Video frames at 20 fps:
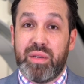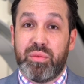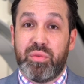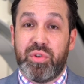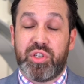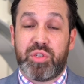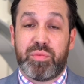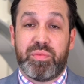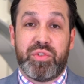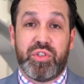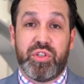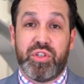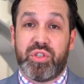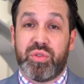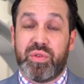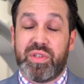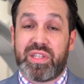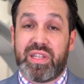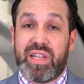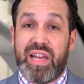which, due
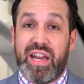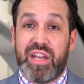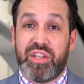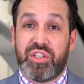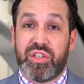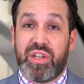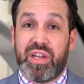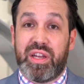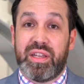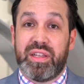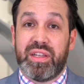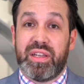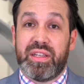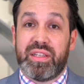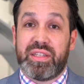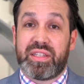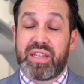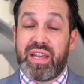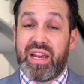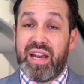to its larger
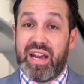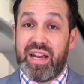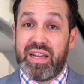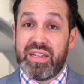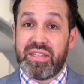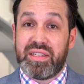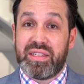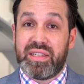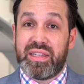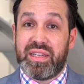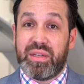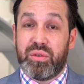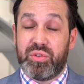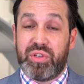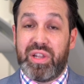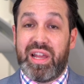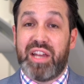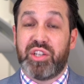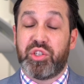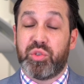scars or
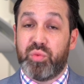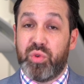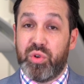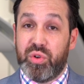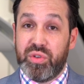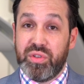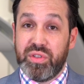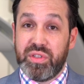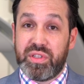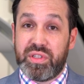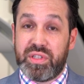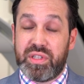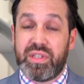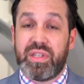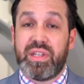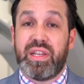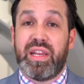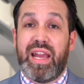larger wounds